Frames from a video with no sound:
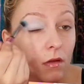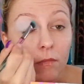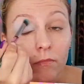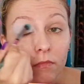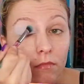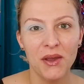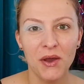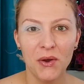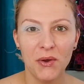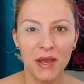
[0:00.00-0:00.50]

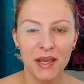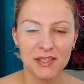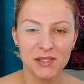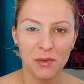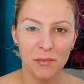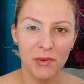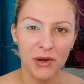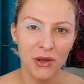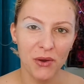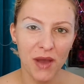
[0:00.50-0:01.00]
Okay, so I'm
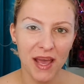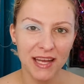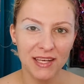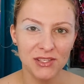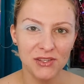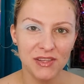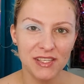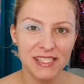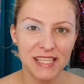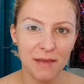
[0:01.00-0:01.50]
gonna go ahead and do the
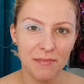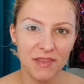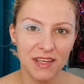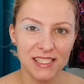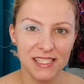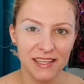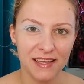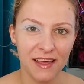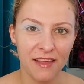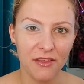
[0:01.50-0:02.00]
same thing to
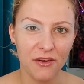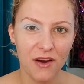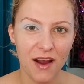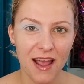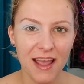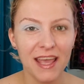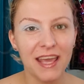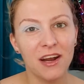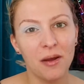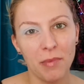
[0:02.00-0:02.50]
the other eye,
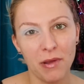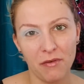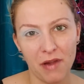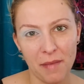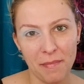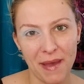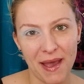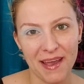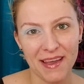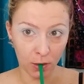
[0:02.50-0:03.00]
and I'll be right
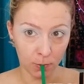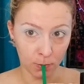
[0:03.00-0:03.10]
back.